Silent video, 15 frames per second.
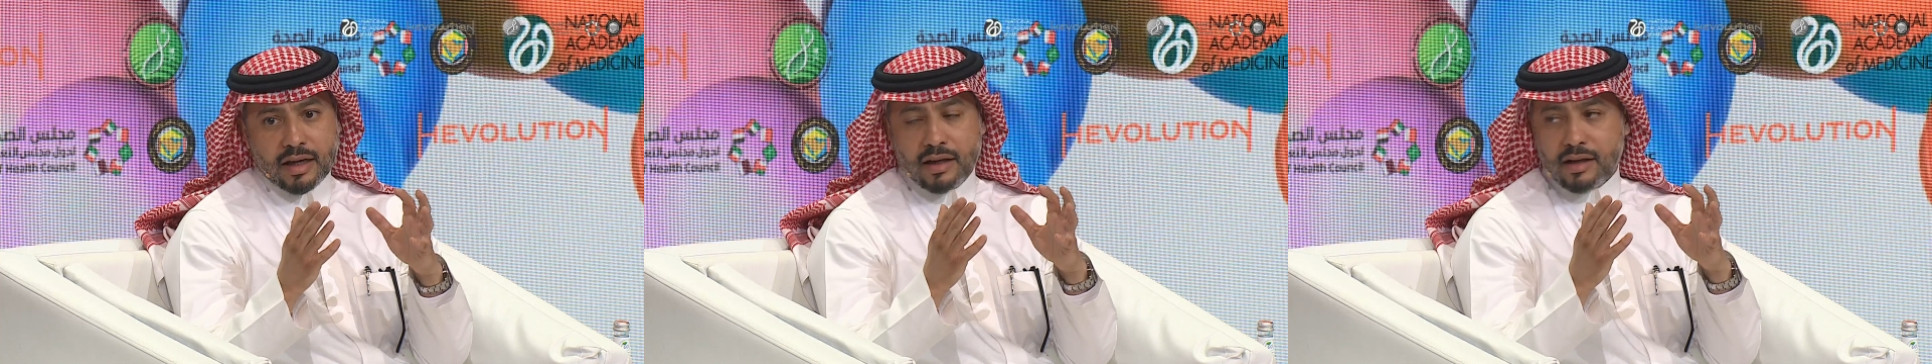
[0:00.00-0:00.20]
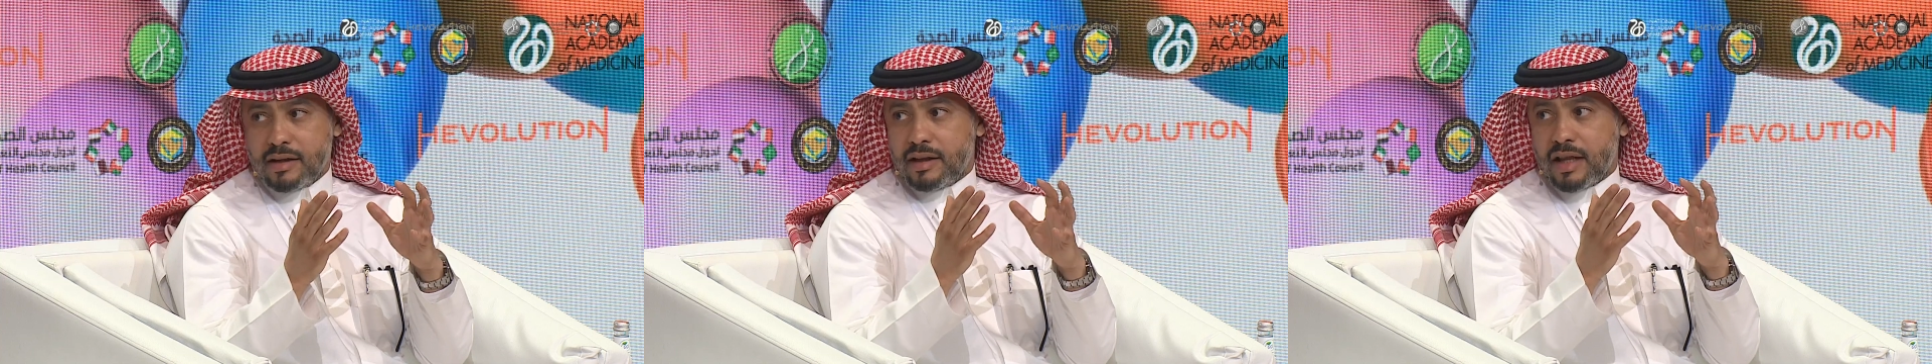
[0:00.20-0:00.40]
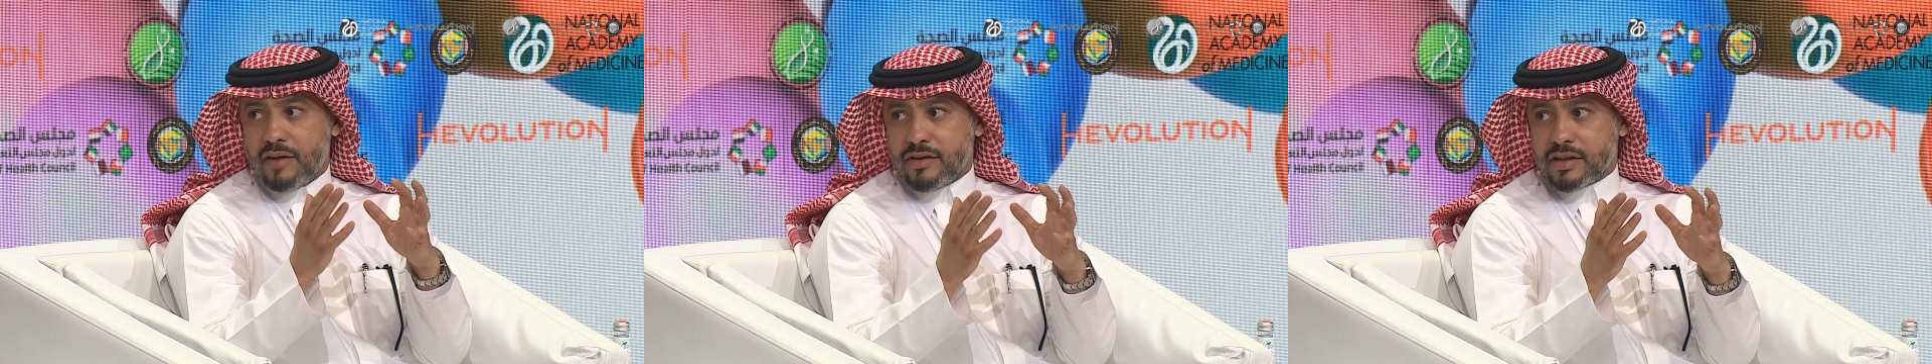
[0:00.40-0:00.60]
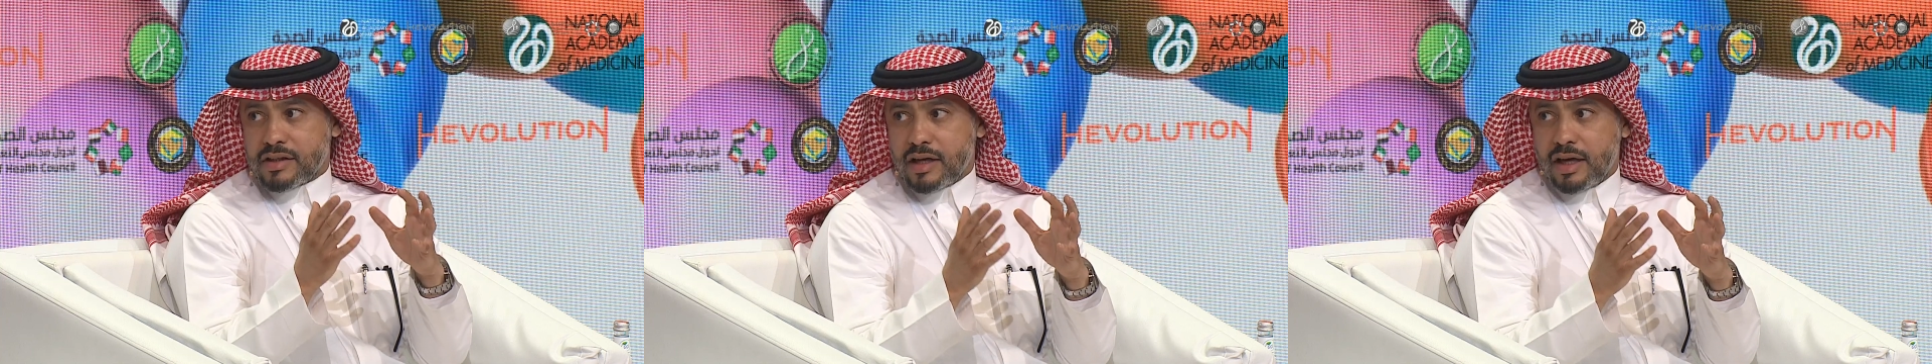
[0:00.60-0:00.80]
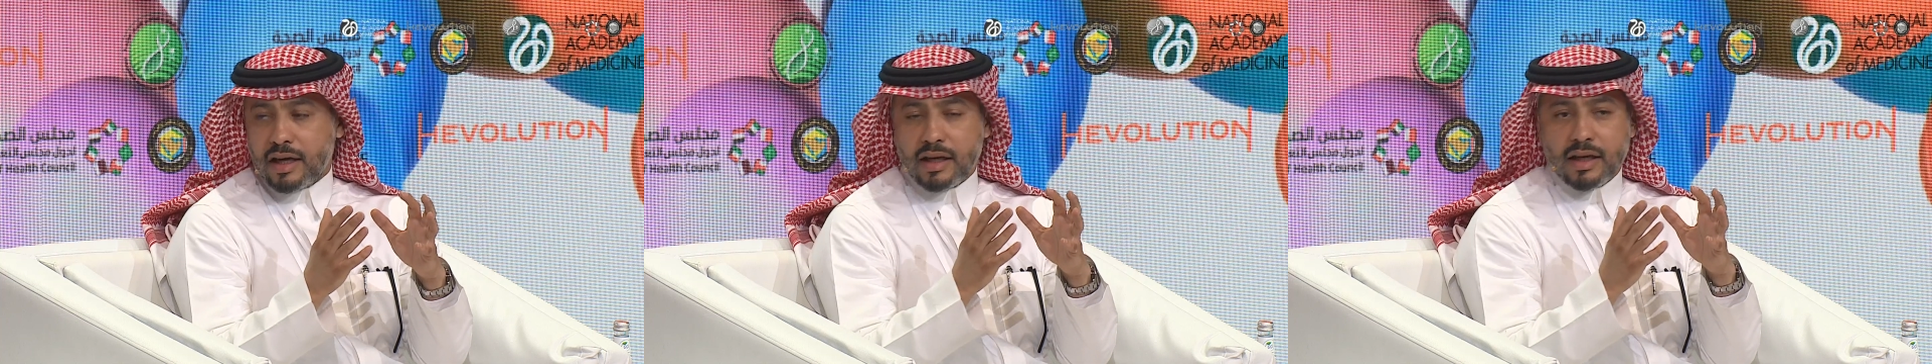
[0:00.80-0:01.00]

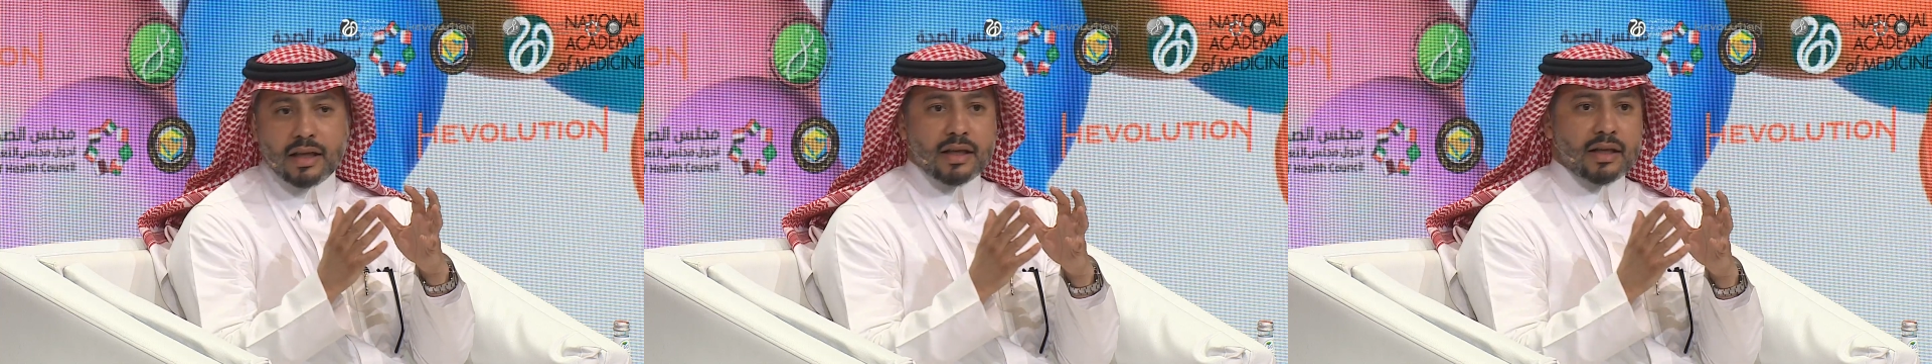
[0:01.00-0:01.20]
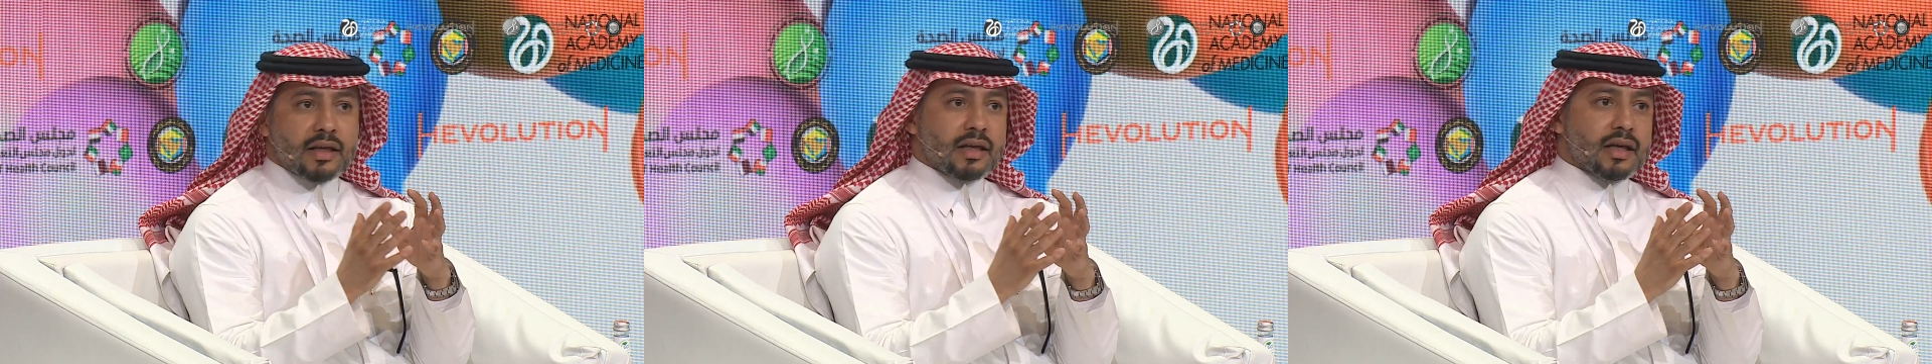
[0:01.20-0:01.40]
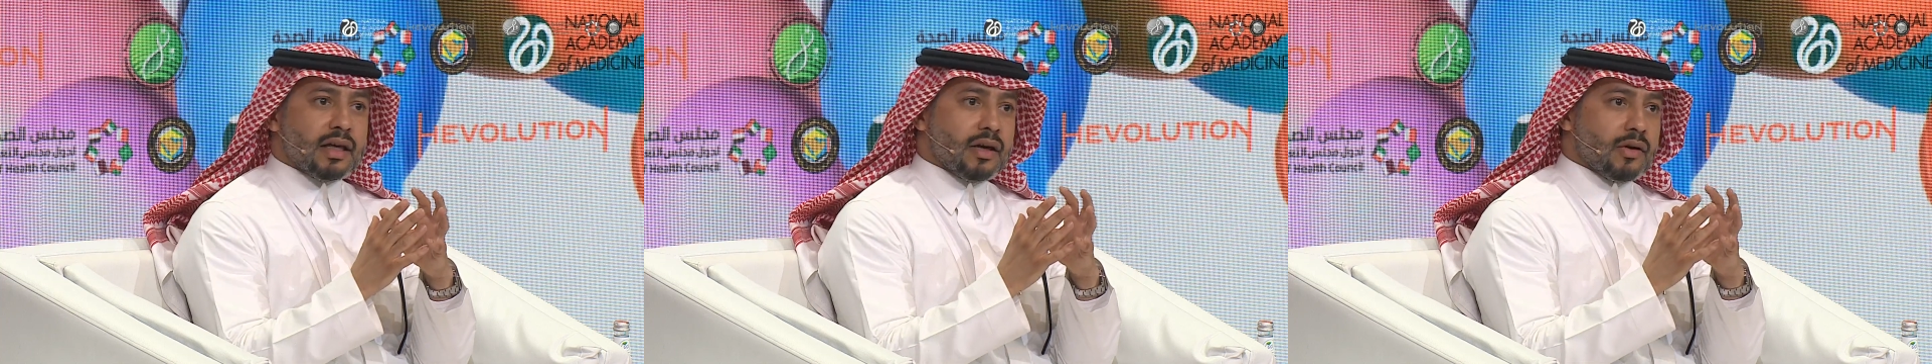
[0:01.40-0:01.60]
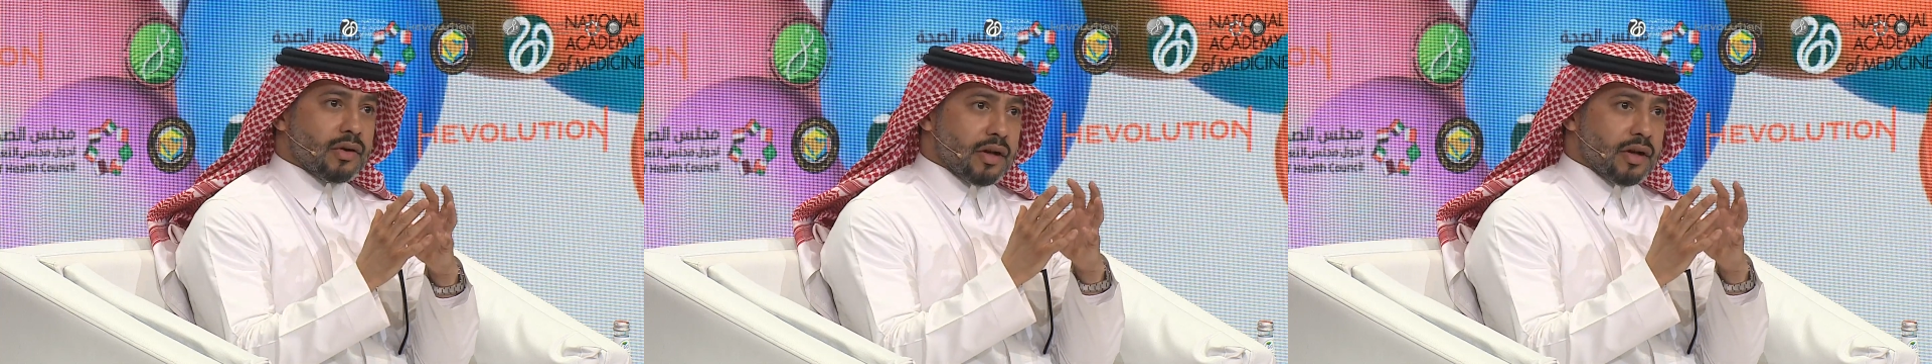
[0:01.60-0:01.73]
lifestyle, or